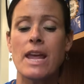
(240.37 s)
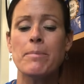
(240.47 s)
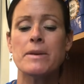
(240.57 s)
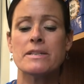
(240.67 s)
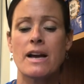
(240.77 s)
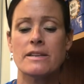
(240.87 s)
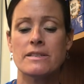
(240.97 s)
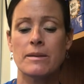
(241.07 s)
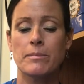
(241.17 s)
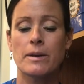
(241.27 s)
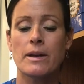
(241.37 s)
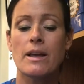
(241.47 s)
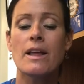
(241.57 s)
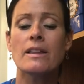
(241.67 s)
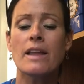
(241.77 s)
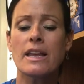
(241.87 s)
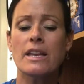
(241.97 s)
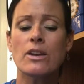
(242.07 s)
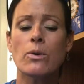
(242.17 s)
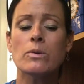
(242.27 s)
hypnotize him, like in
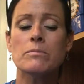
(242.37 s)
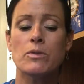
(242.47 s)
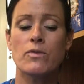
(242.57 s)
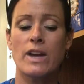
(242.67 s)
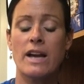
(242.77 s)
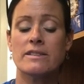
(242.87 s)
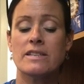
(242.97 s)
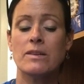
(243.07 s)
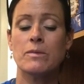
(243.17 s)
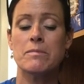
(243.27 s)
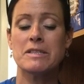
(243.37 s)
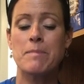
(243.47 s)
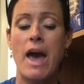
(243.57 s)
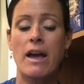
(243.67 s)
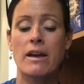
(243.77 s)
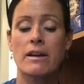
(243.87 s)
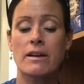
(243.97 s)
an old movie I'd seen with Miss Mack.